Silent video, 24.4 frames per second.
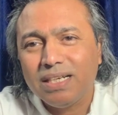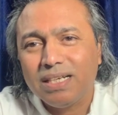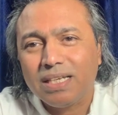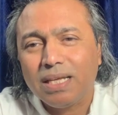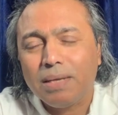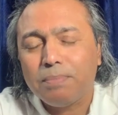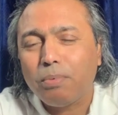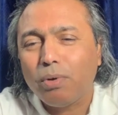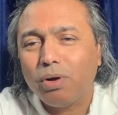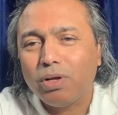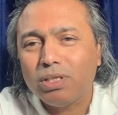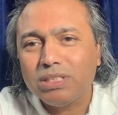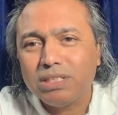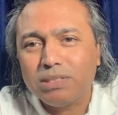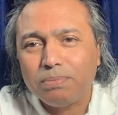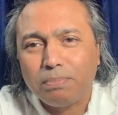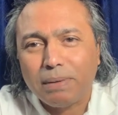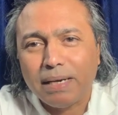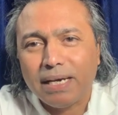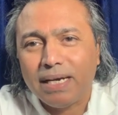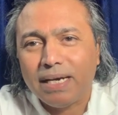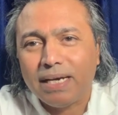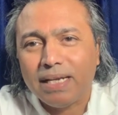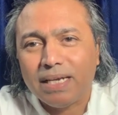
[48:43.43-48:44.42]
keep on
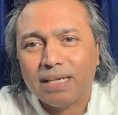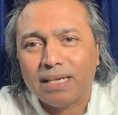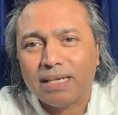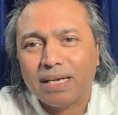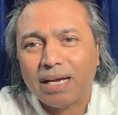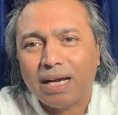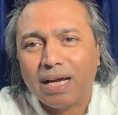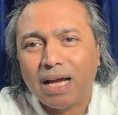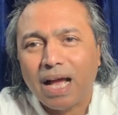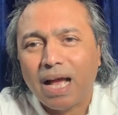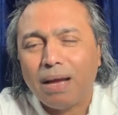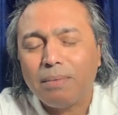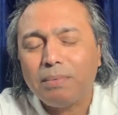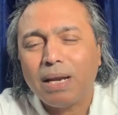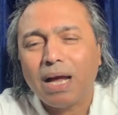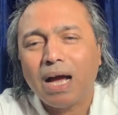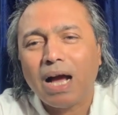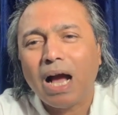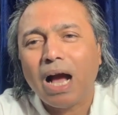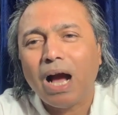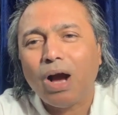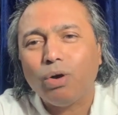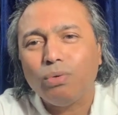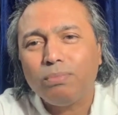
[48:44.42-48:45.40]
spending i mean
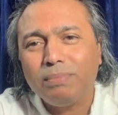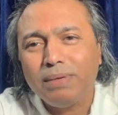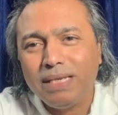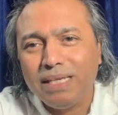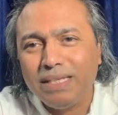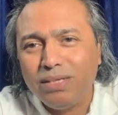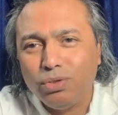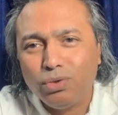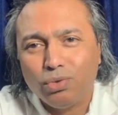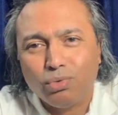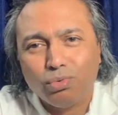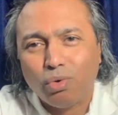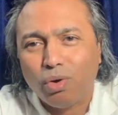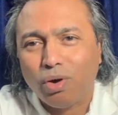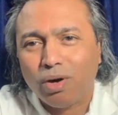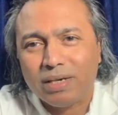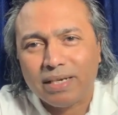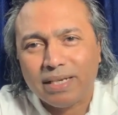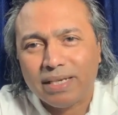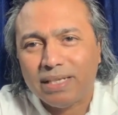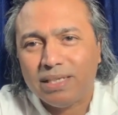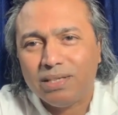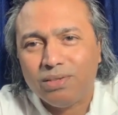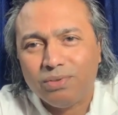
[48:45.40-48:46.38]
how many you
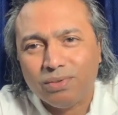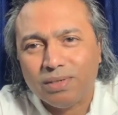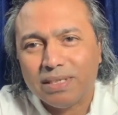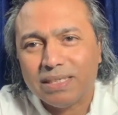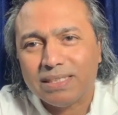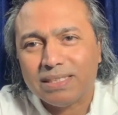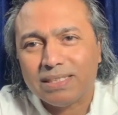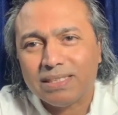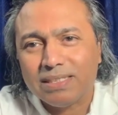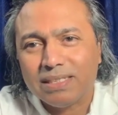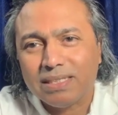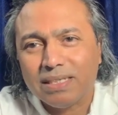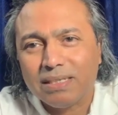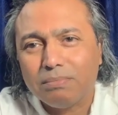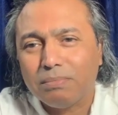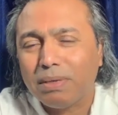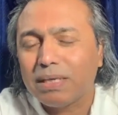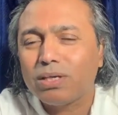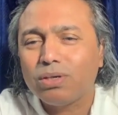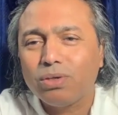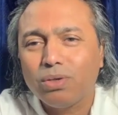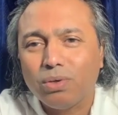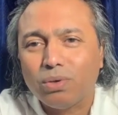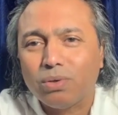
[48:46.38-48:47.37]
want anyways
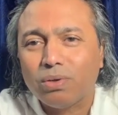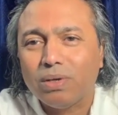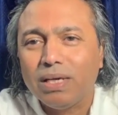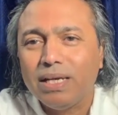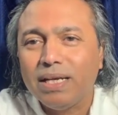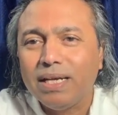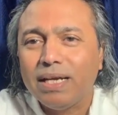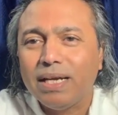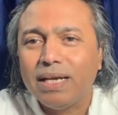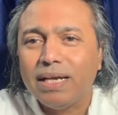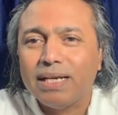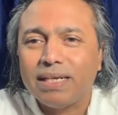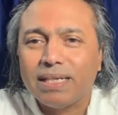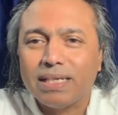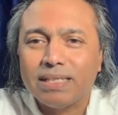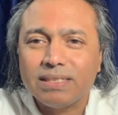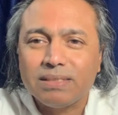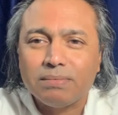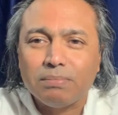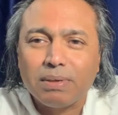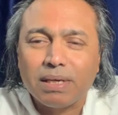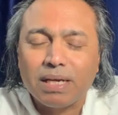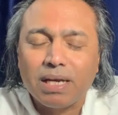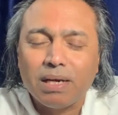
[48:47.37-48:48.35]
but no it
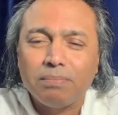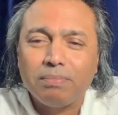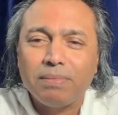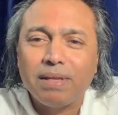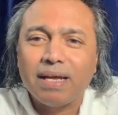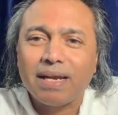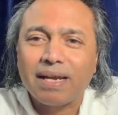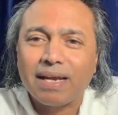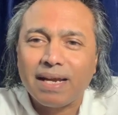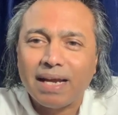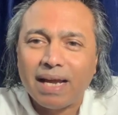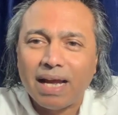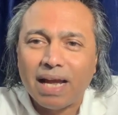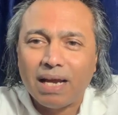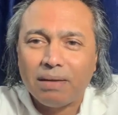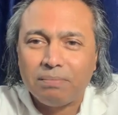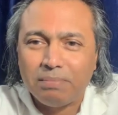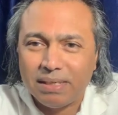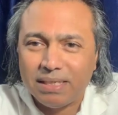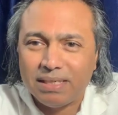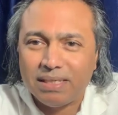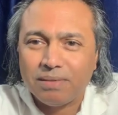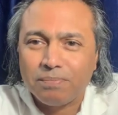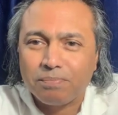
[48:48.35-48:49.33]
has become their
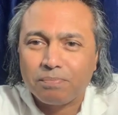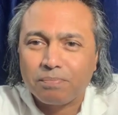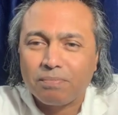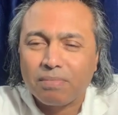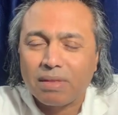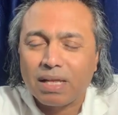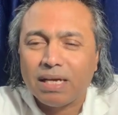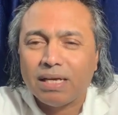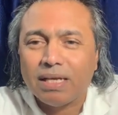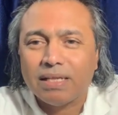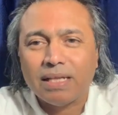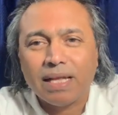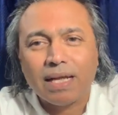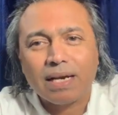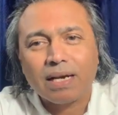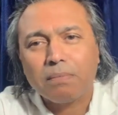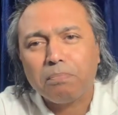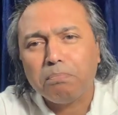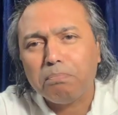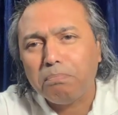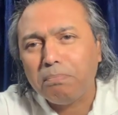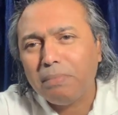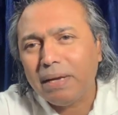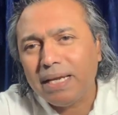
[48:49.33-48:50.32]
habit there
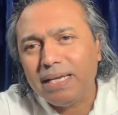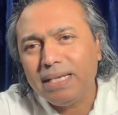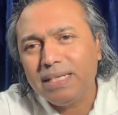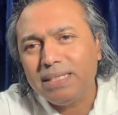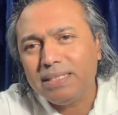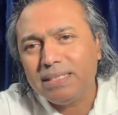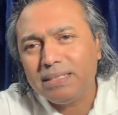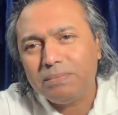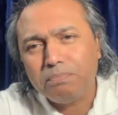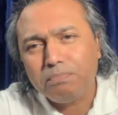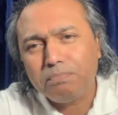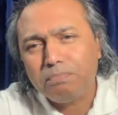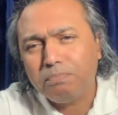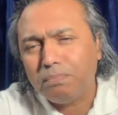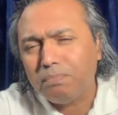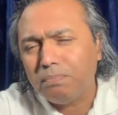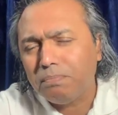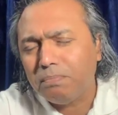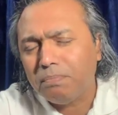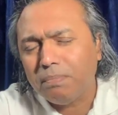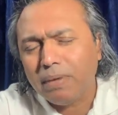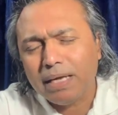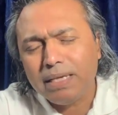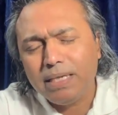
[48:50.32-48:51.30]
are many
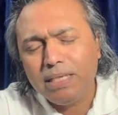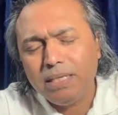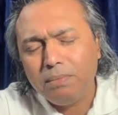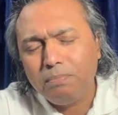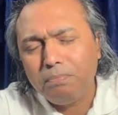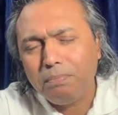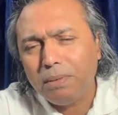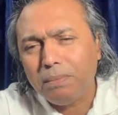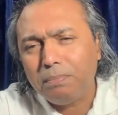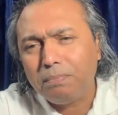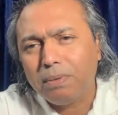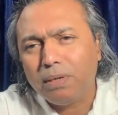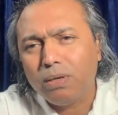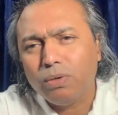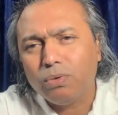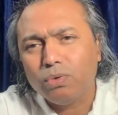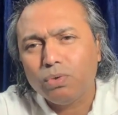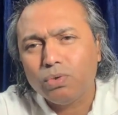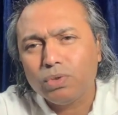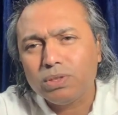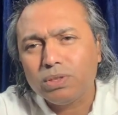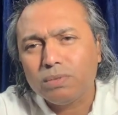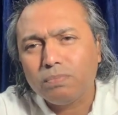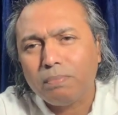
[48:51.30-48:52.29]
many people
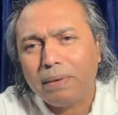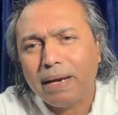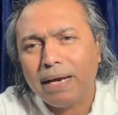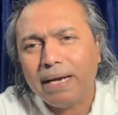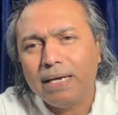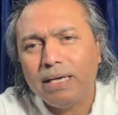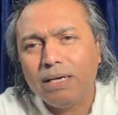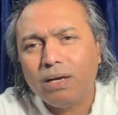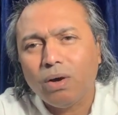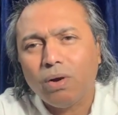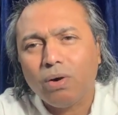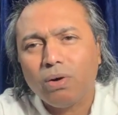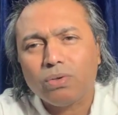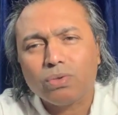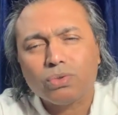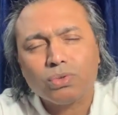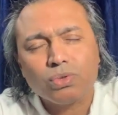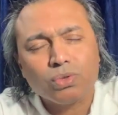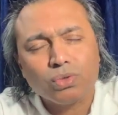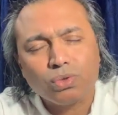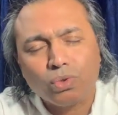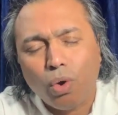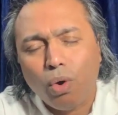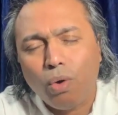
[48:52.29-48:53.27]
who spend
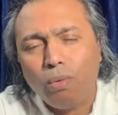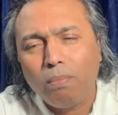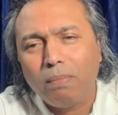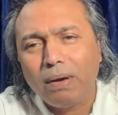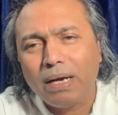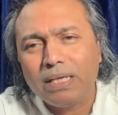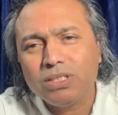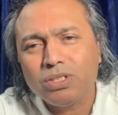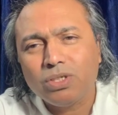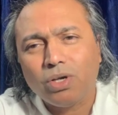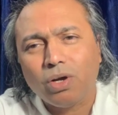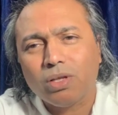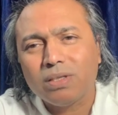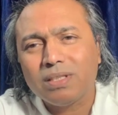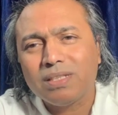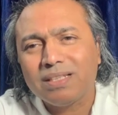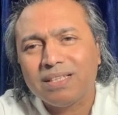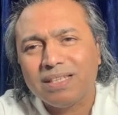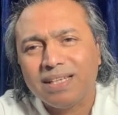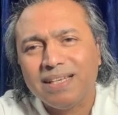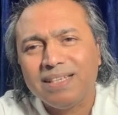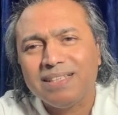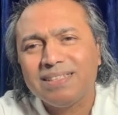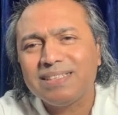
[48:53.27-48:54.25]
so much on
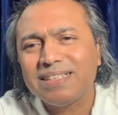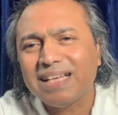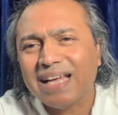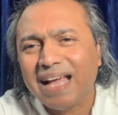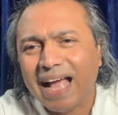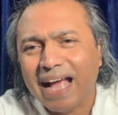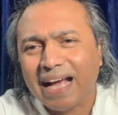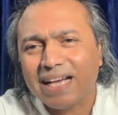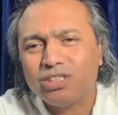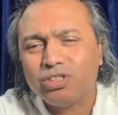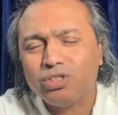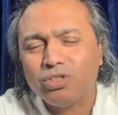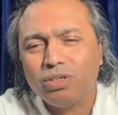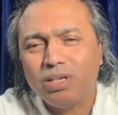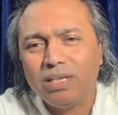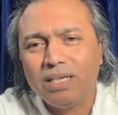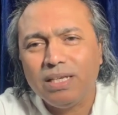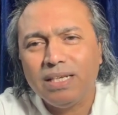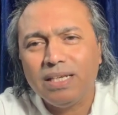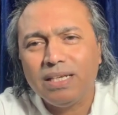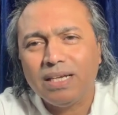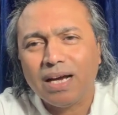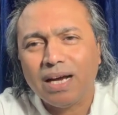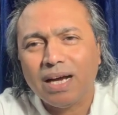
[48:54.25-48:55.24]
things
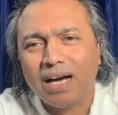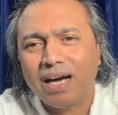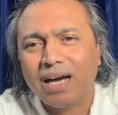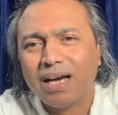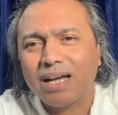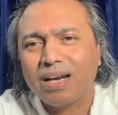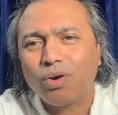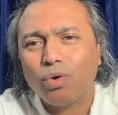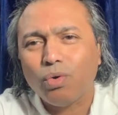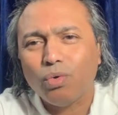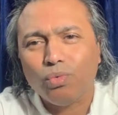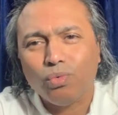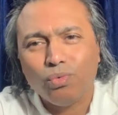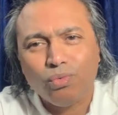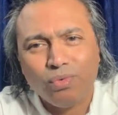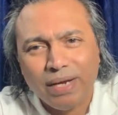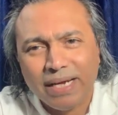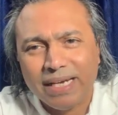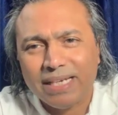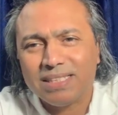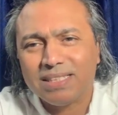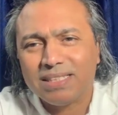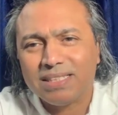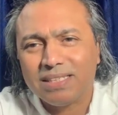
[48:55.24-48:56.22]
actually are
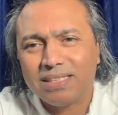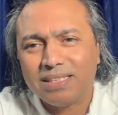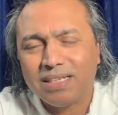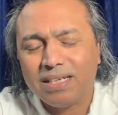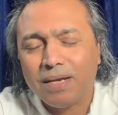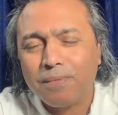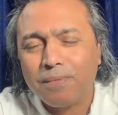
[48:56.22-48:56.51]
waste.